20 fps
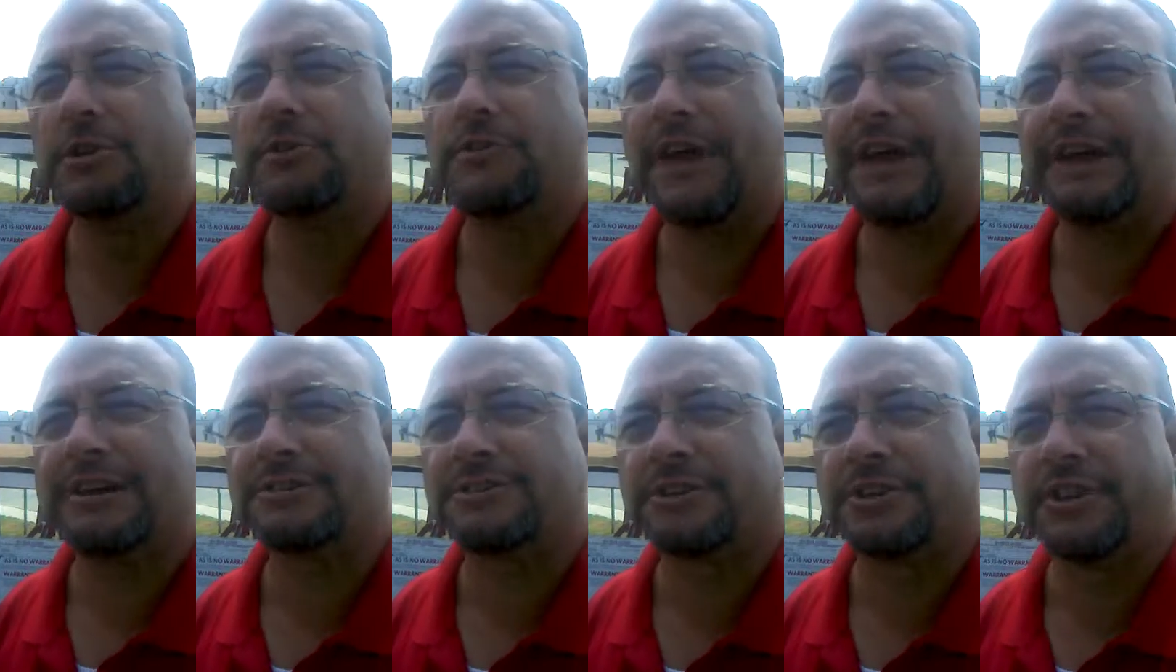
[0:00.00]

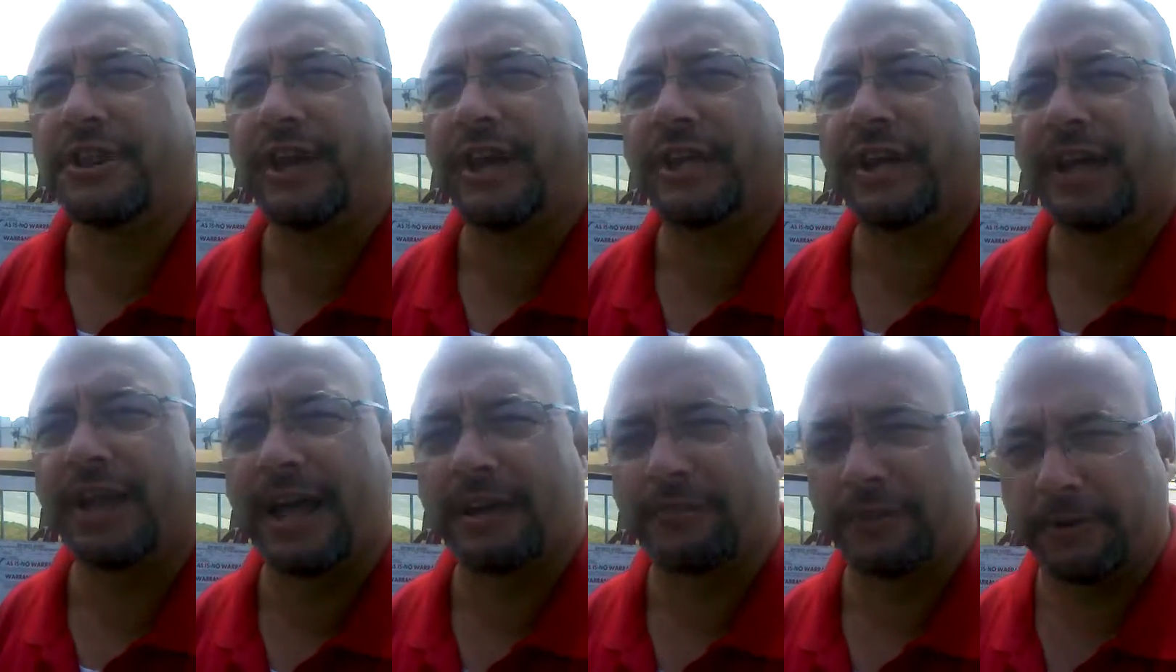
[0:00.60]

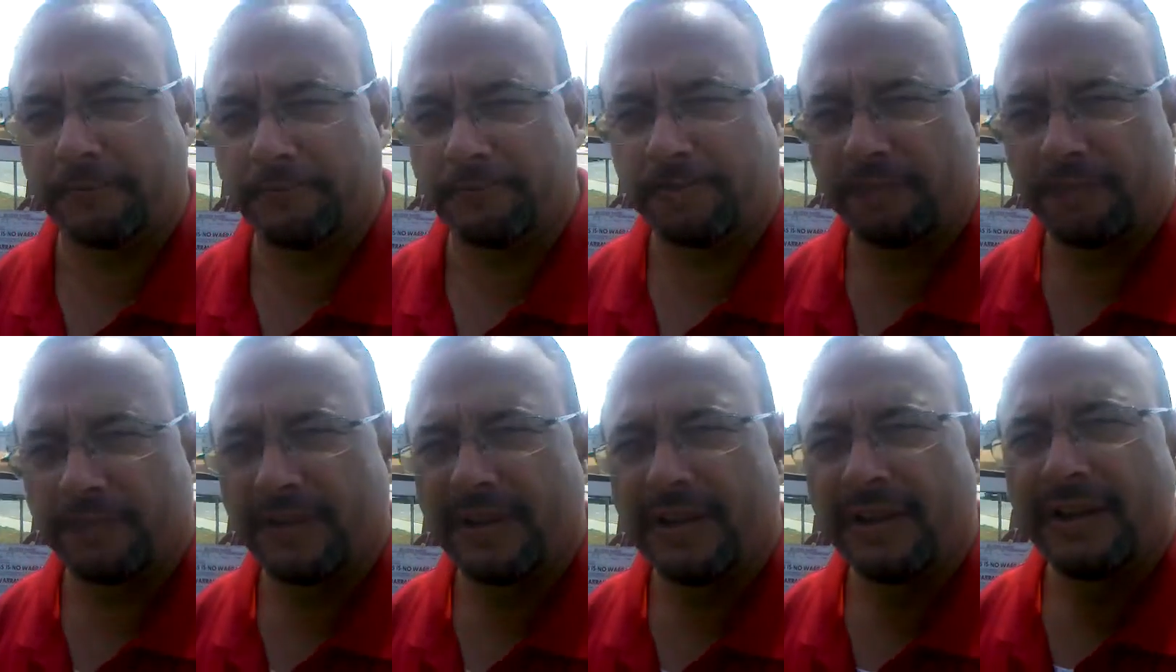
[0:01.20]
2011,
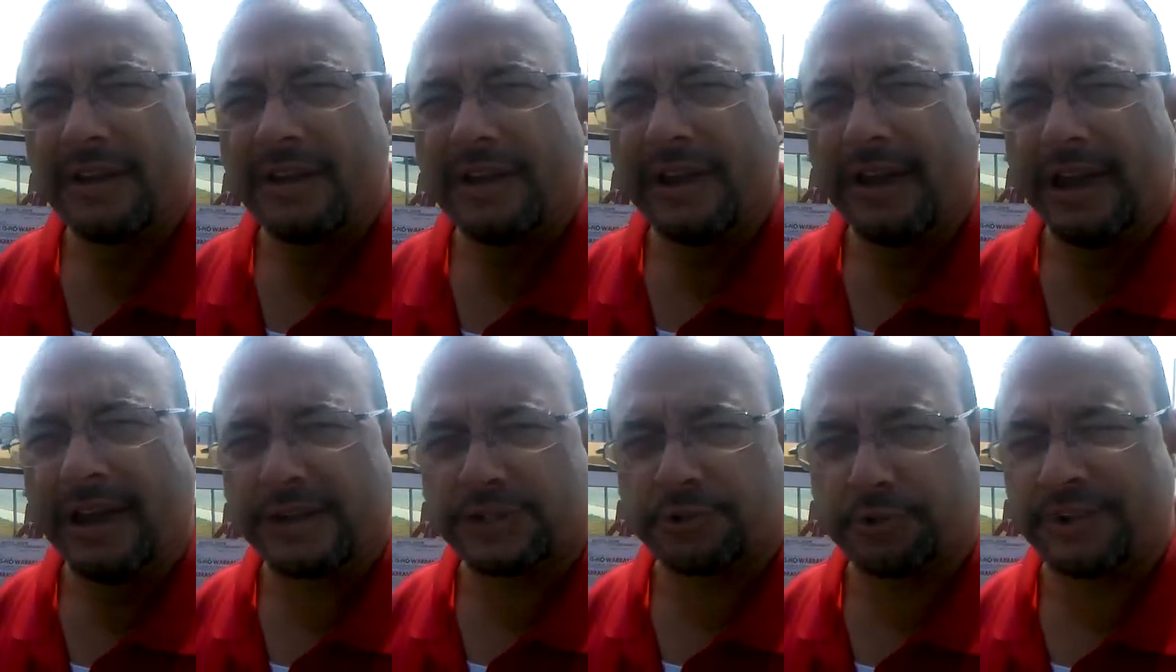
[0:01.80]

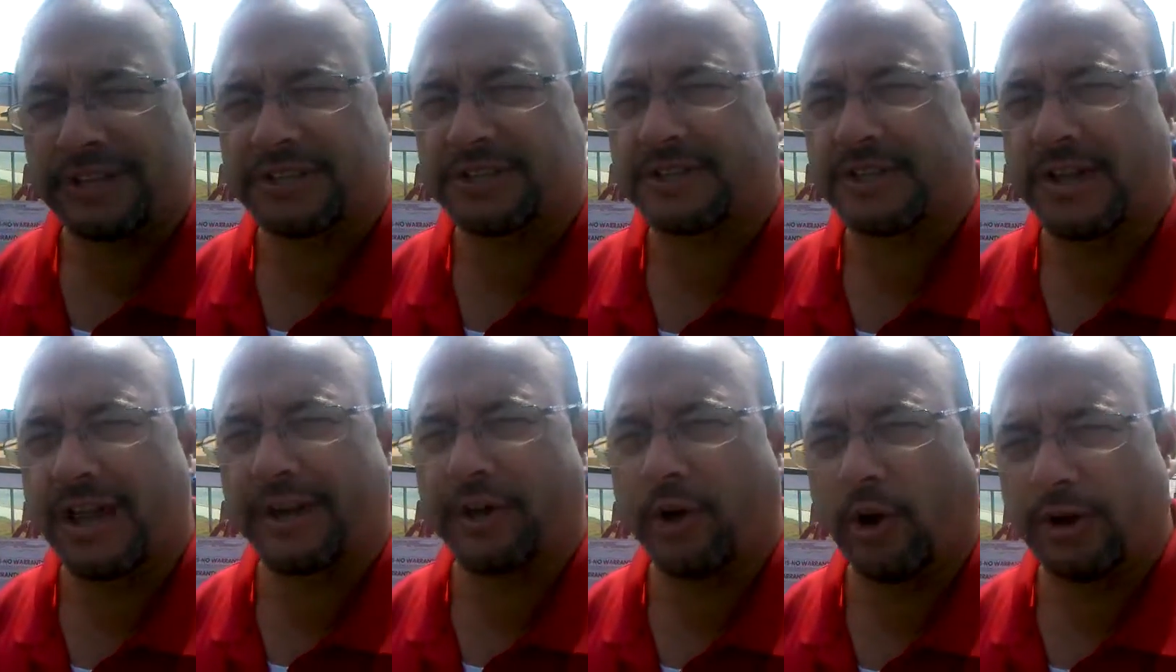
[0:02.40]
as we
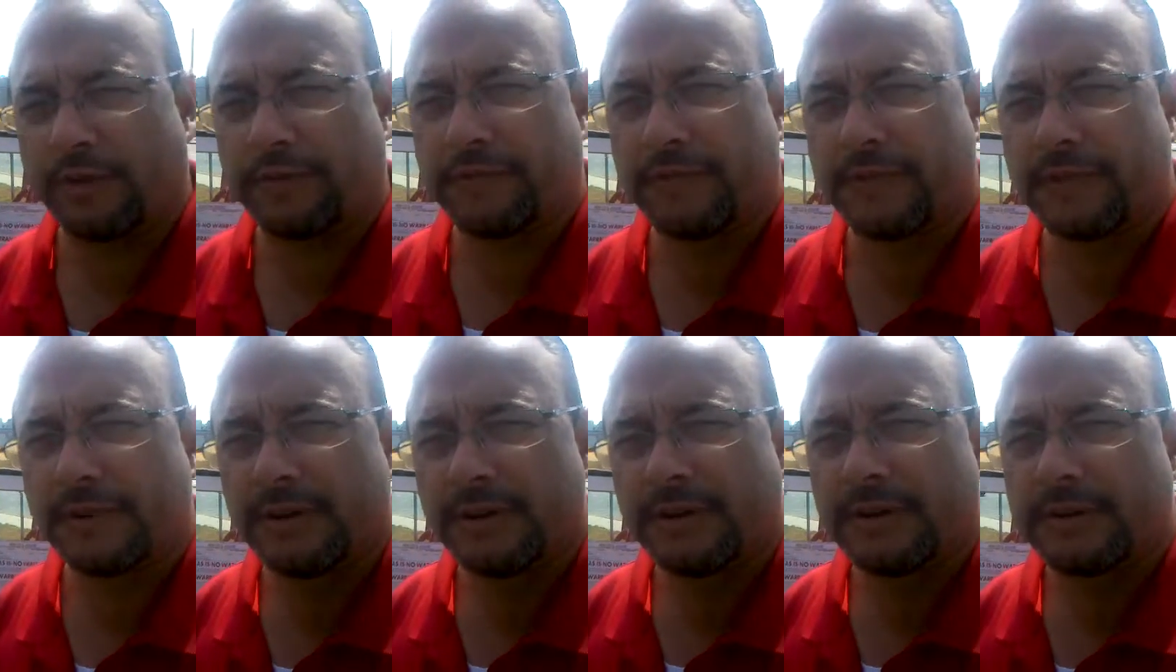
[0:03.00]
sign
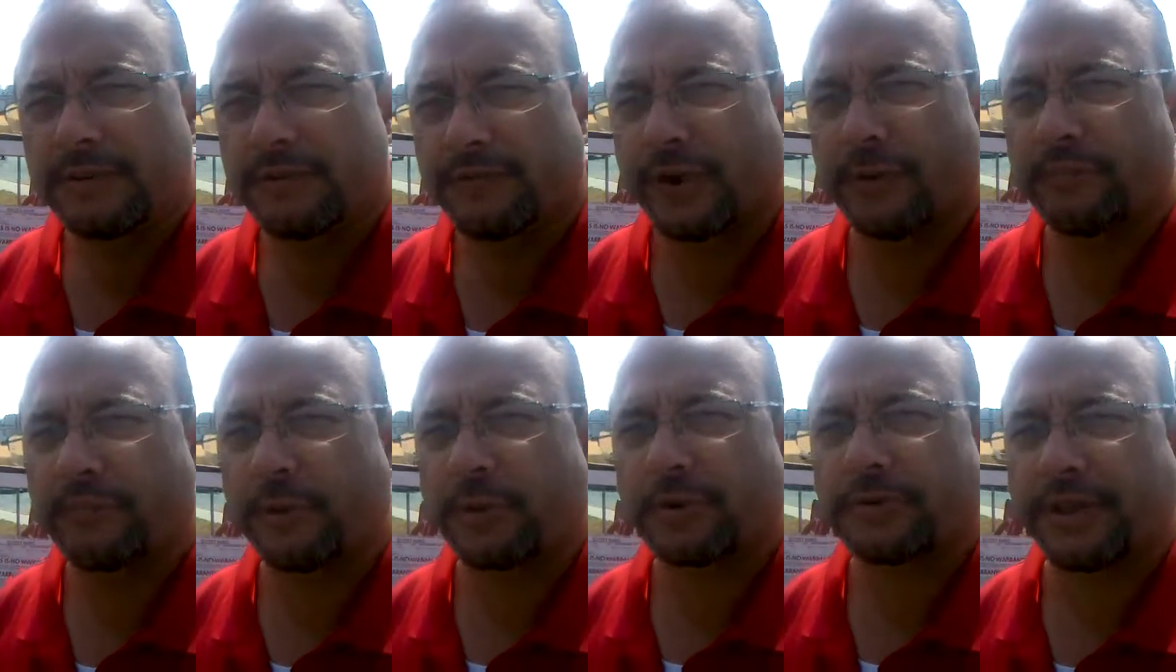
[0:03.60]
off
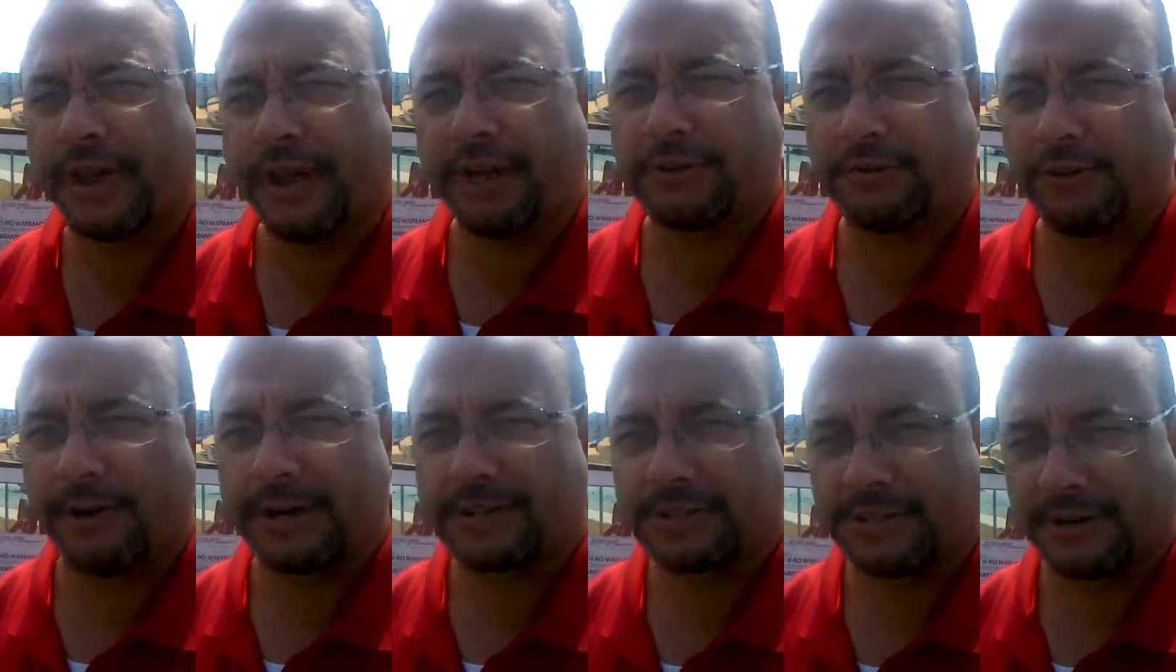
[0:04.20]
from
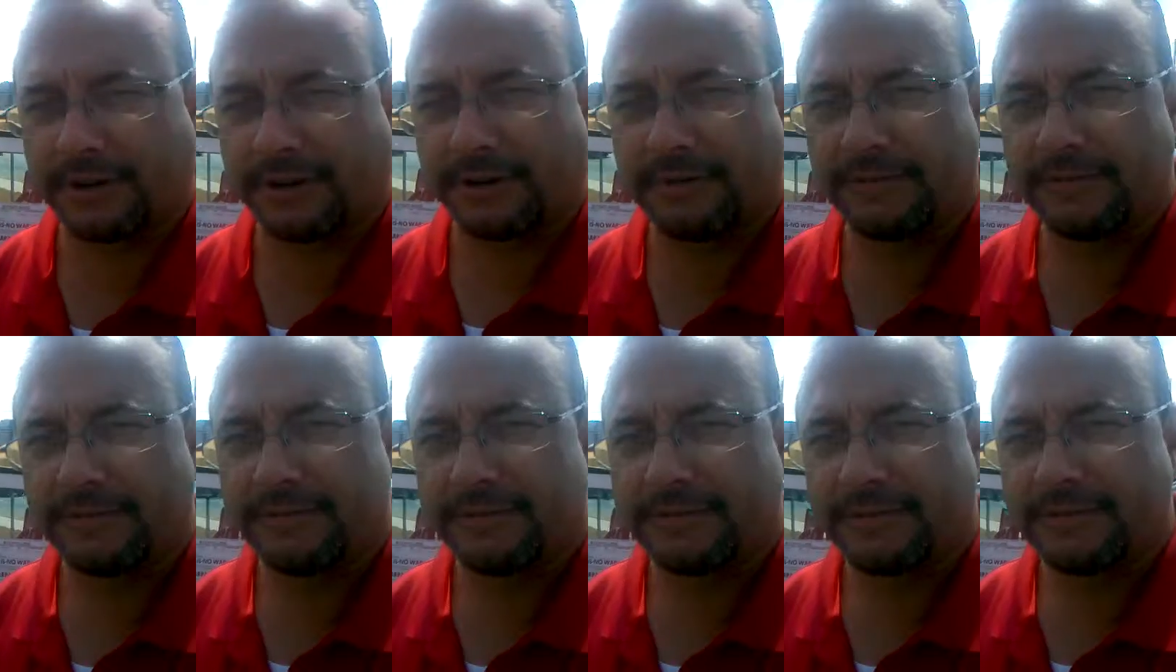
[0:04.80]
Northgate Chrysler.